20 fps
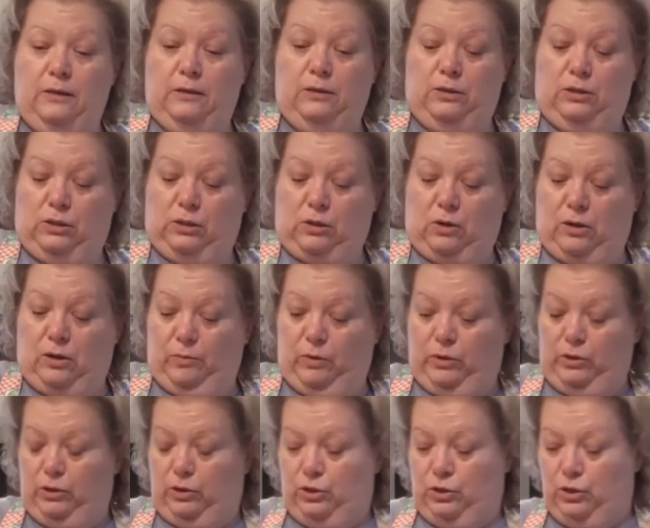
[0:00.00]
So I'm
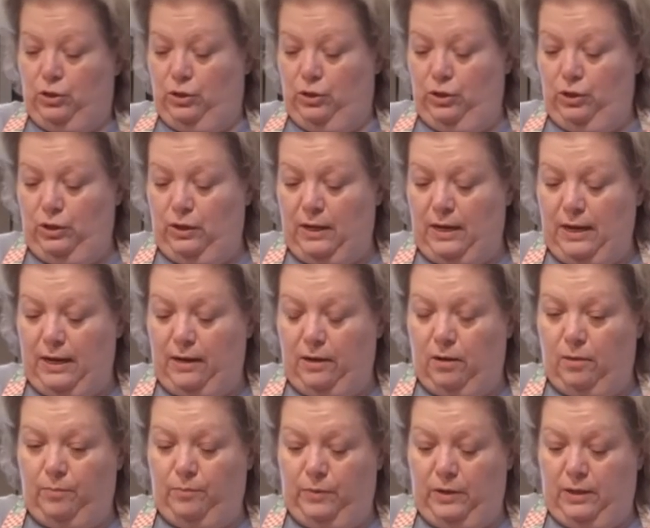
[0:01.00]
going to turn that
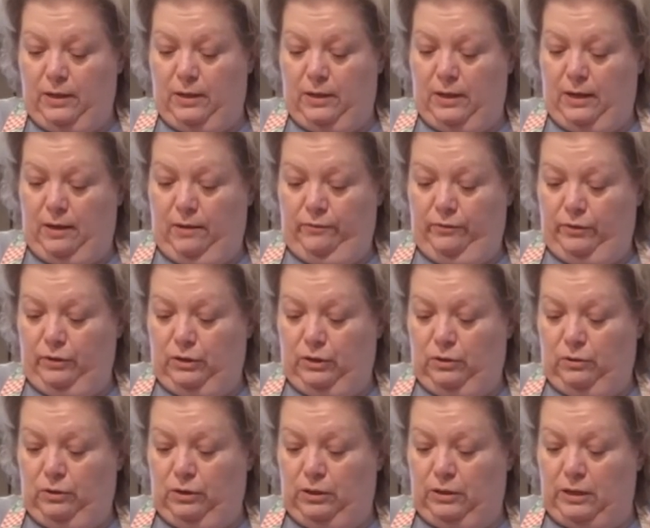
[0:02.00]
up ever
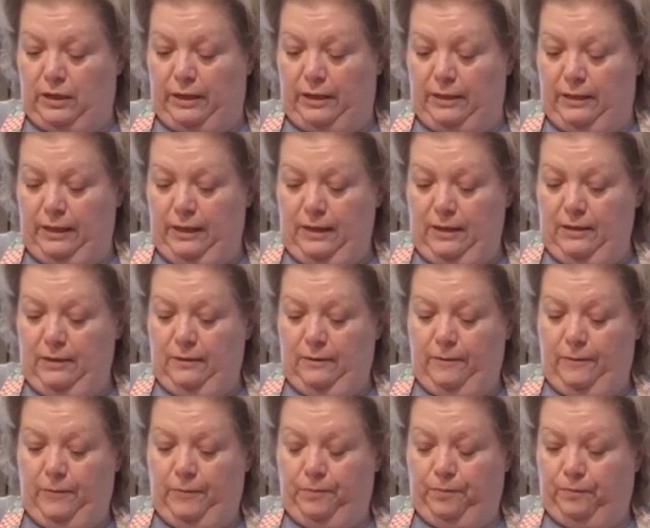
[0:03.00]
so slightly,
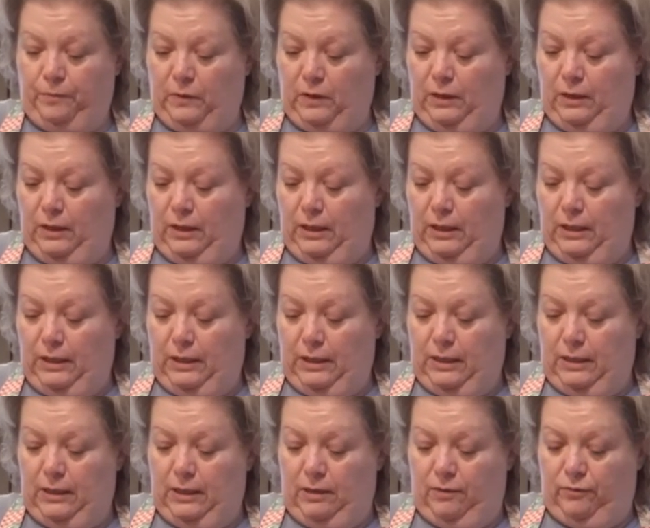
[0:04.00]

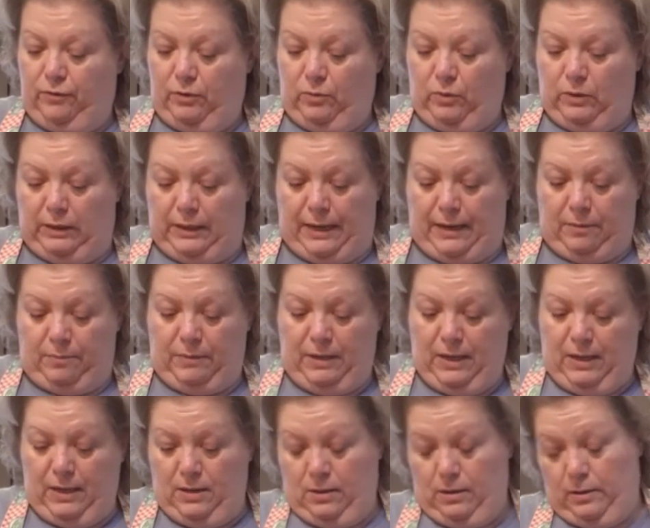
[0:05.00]
if it will let me.